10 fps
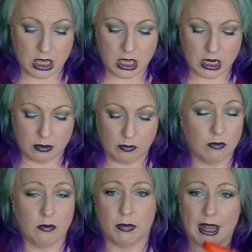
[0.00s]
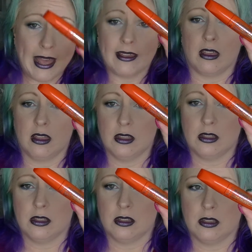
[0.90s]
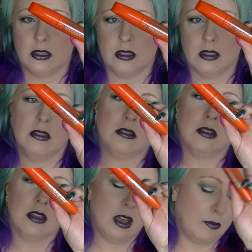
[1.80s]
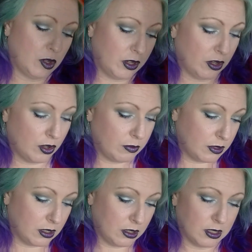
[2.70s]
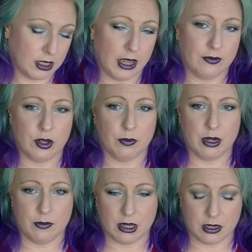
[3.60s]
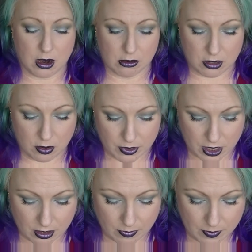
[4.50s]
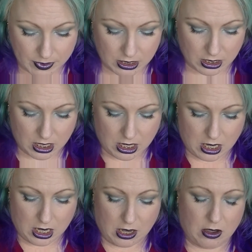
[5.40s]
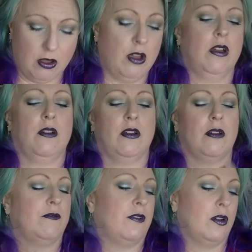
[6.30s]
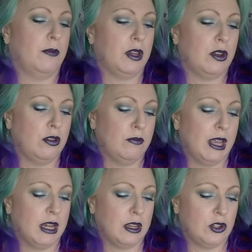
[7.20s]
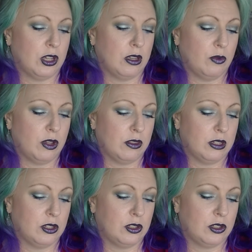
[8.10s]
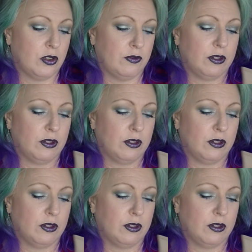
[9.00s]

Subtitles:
in black. I'm not going to open it because I have too many mascaras open at the moment. From Nude by Nature, we got this Soft